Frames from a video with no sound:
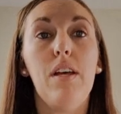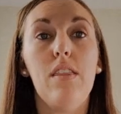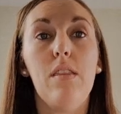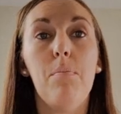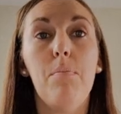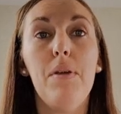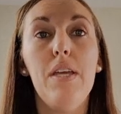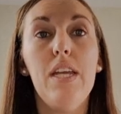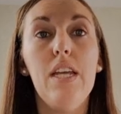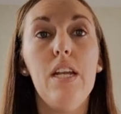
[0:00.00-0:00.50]
Now we got
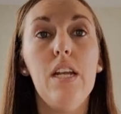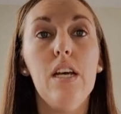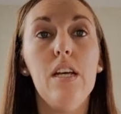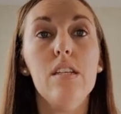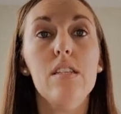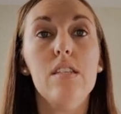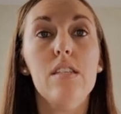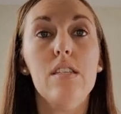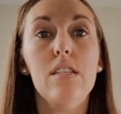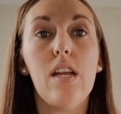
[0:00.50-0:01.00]
the
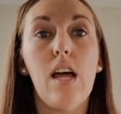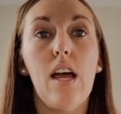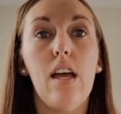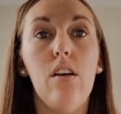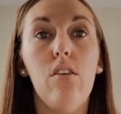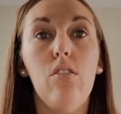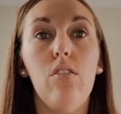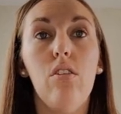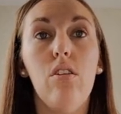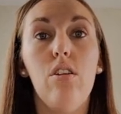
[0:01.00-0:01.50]
peanut
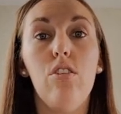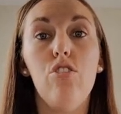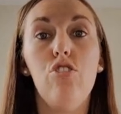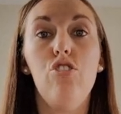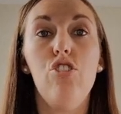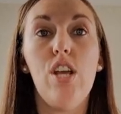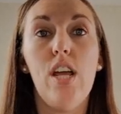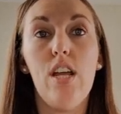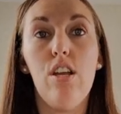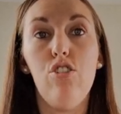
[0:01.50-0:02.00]
style
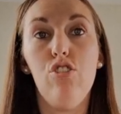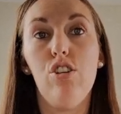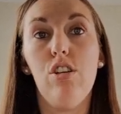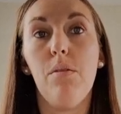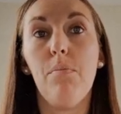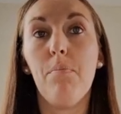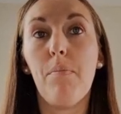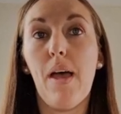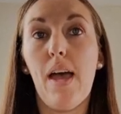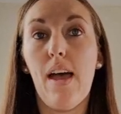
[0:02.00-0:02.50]

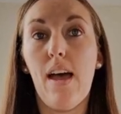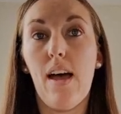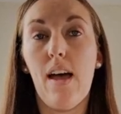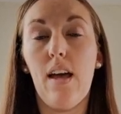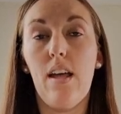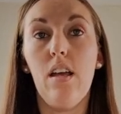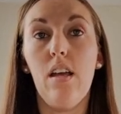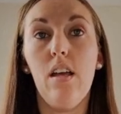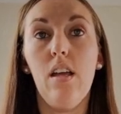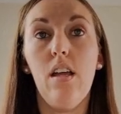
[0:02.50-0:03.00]
changing
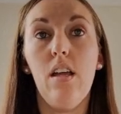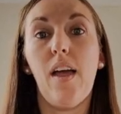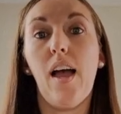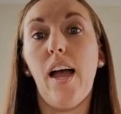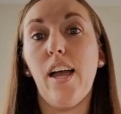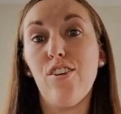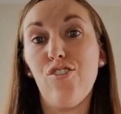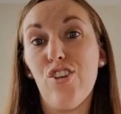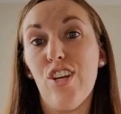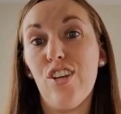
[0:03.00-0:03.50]
pad.
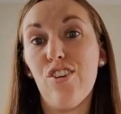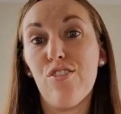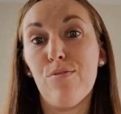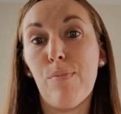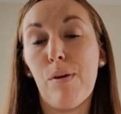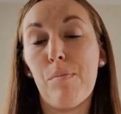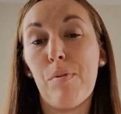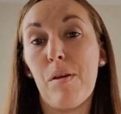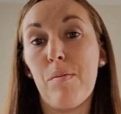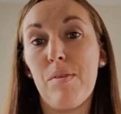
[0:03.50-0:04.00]
I changed
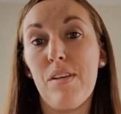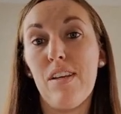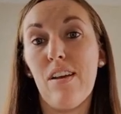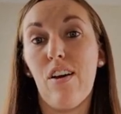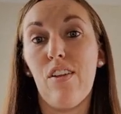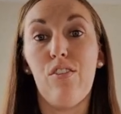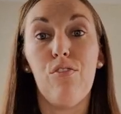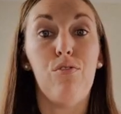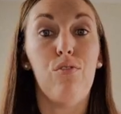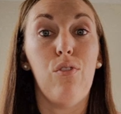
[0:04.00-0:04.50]
my baby
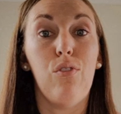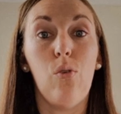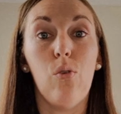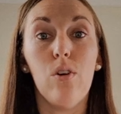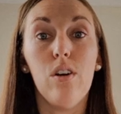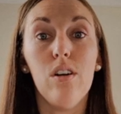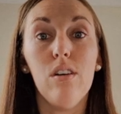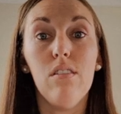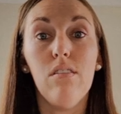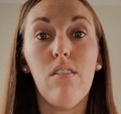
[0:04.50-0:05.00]
on the
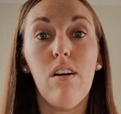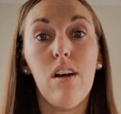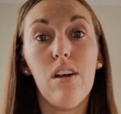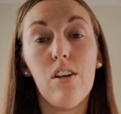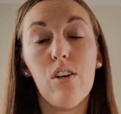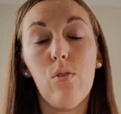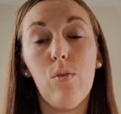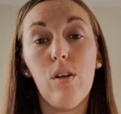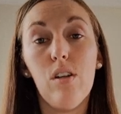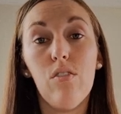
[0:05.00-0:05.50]
floor
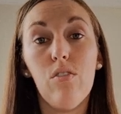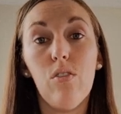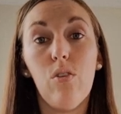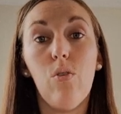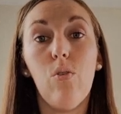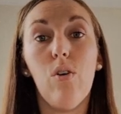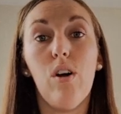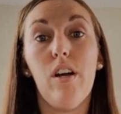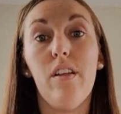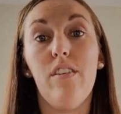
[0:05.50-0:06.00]
on a quilt
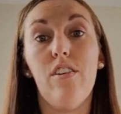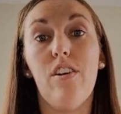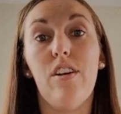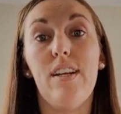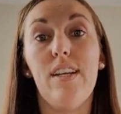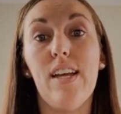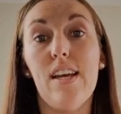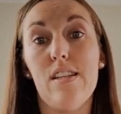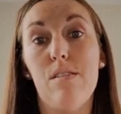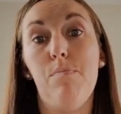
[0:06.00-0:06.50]
or on
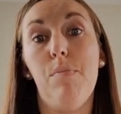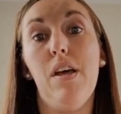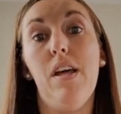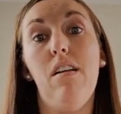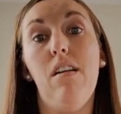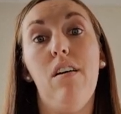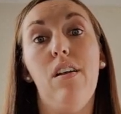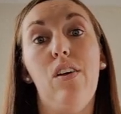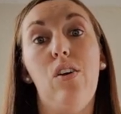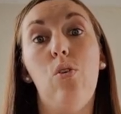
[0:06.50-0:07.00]
our guest
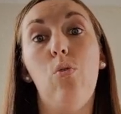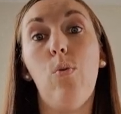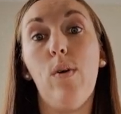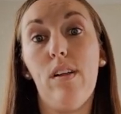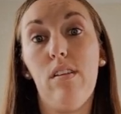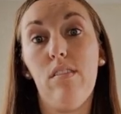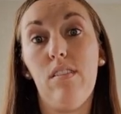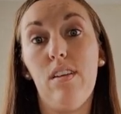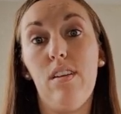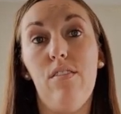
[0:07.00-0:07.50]
bed on a
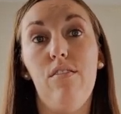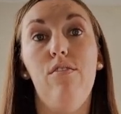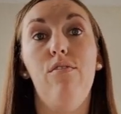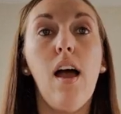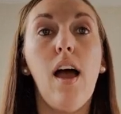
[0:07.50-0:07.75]
quilt.